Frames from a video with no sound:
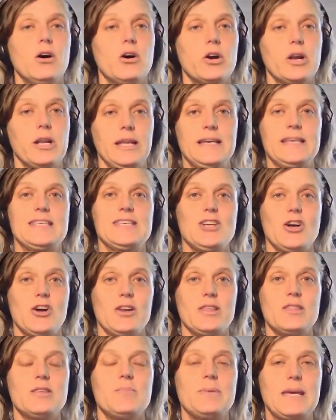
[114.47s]
or at least not
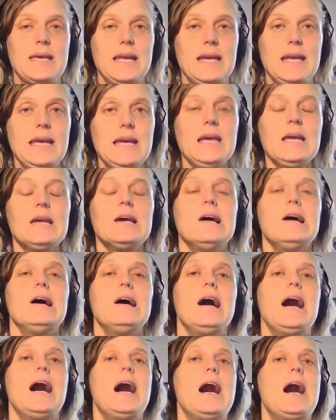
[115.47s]
in the beginning.
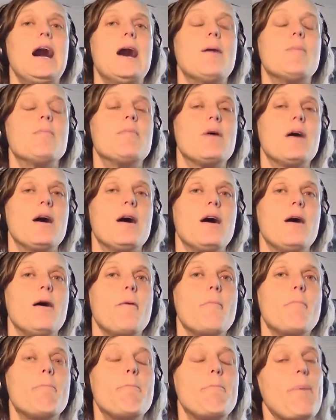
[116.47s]

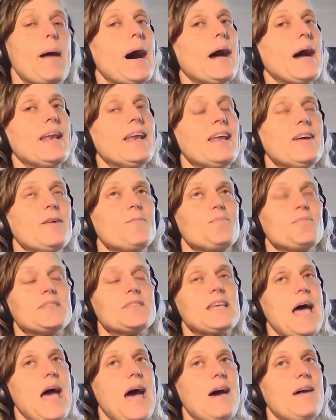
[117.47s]
But
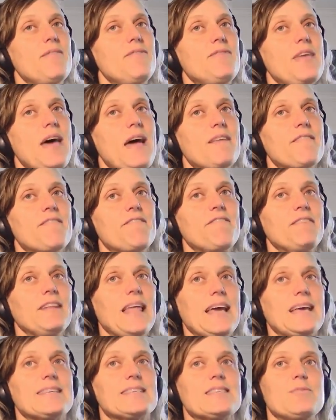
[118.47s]
to have that
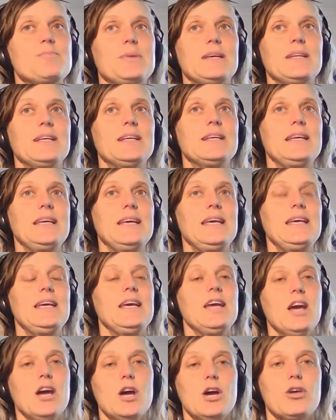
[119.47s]

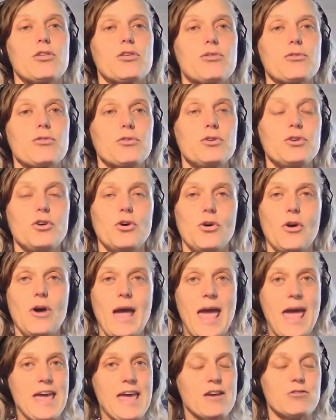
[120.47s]
flexibility through your
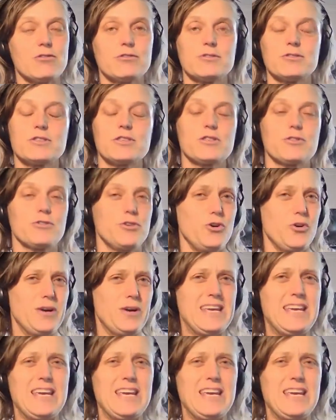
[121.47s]
ankles, through your